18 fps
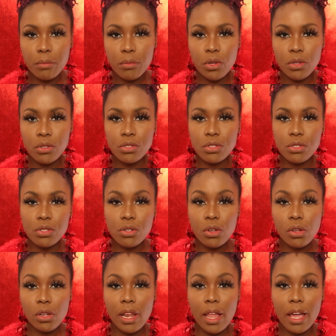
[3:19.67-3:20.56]
I'm going to
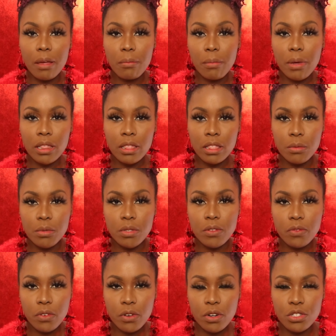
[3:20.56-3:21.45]
line my
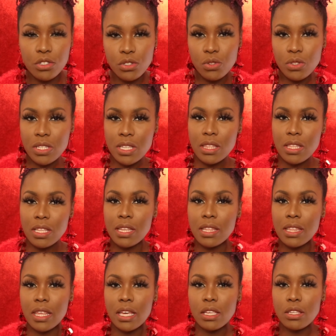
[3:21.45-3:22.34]
lips first using the
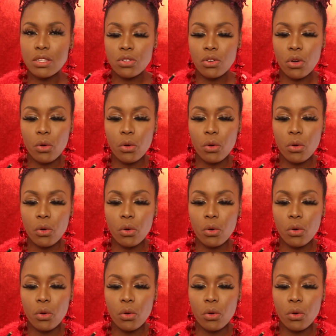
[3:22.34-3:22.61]
NYX